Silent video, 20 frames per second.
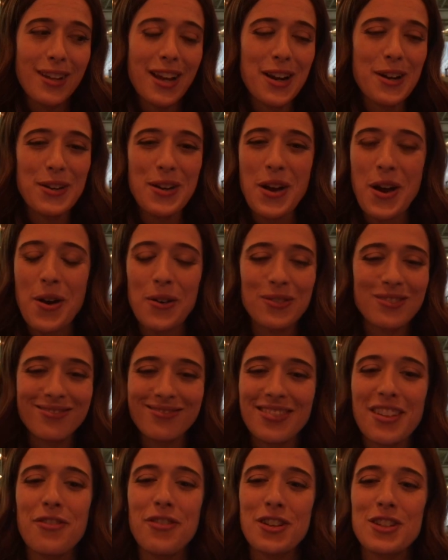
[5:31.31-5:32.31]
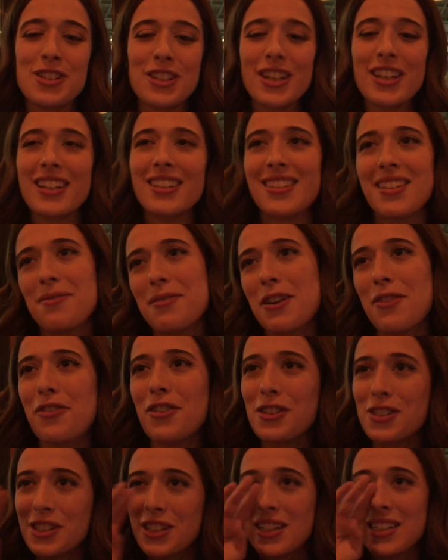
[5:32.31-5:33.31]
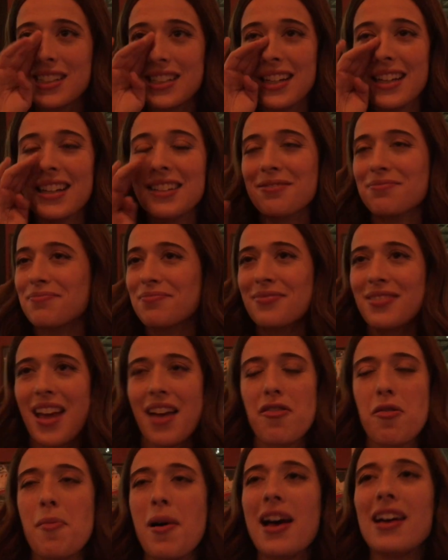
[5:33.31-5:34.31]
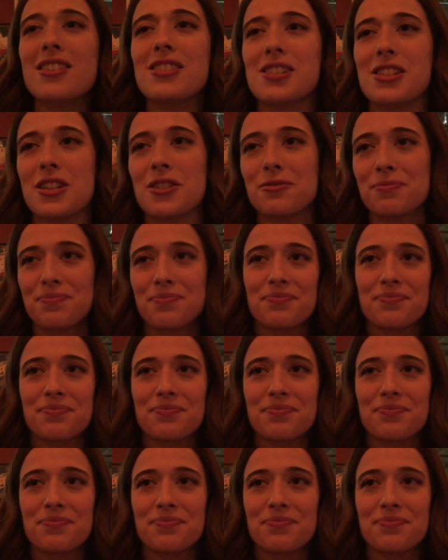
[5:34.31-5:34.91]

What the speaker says: I don't know. It feels good. I mean, it feels good to have a milestone.